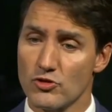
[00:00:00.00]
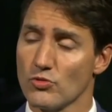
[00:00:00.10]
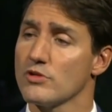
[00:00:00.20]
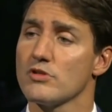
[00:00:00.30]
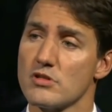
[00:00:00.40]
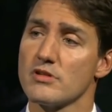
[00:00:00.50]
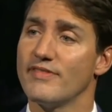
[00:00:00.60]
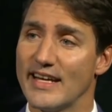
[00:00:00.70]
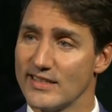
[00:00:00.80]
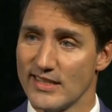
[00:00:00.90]
of sources
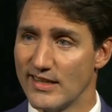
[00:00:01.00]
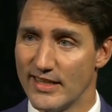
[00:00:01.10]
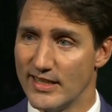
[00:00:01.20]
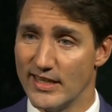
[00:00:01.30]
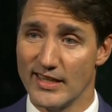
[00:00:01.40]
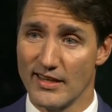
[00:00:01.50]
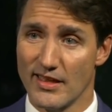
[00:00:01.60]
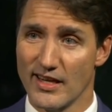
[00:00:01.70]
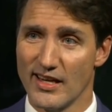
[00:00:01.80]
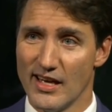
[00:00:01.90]
of anxiety, and I
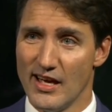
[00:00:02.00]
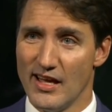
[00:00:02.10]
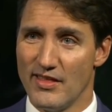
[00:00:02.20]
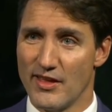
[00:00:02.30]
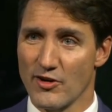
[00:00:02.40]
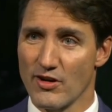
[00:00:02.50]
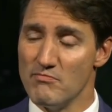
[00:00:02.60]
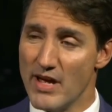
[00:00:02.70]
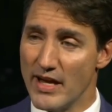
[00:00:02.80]
think there are